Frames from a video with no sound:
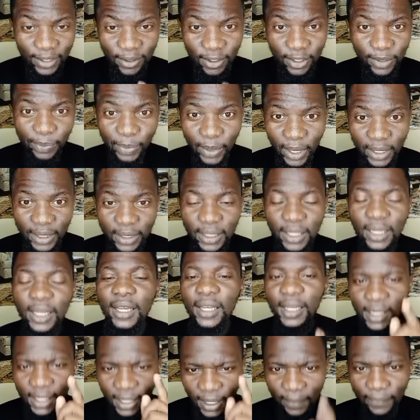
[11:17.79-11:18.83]
You just a
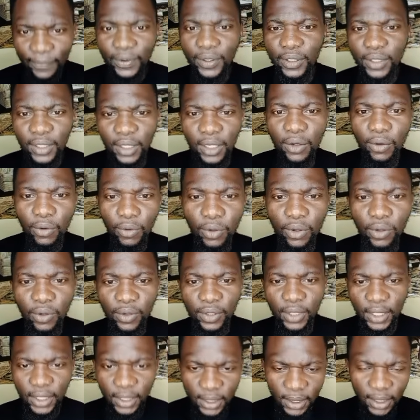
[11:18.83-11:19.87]
political
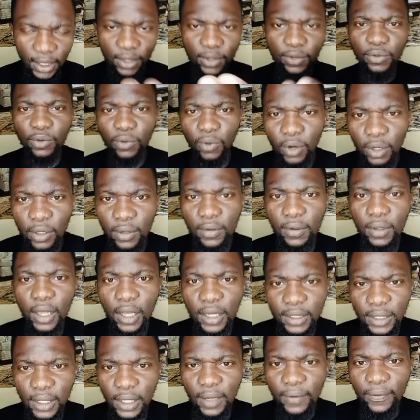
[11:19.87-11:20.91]
panhandler. Stop
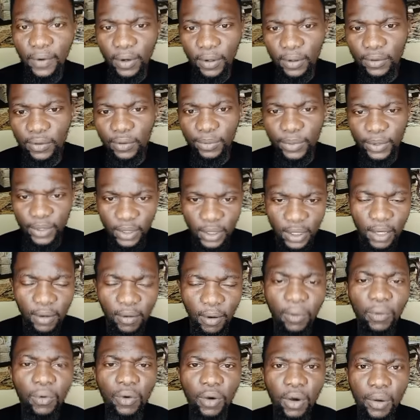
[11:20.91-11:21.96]
deceiving yourself about
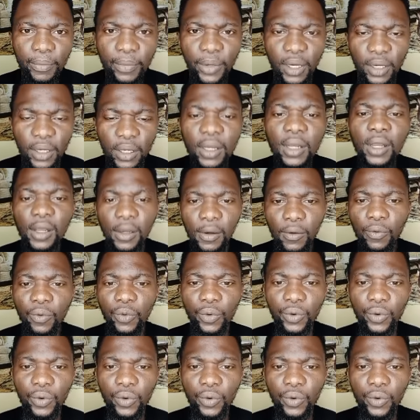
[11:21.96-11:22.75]
being a nationalist.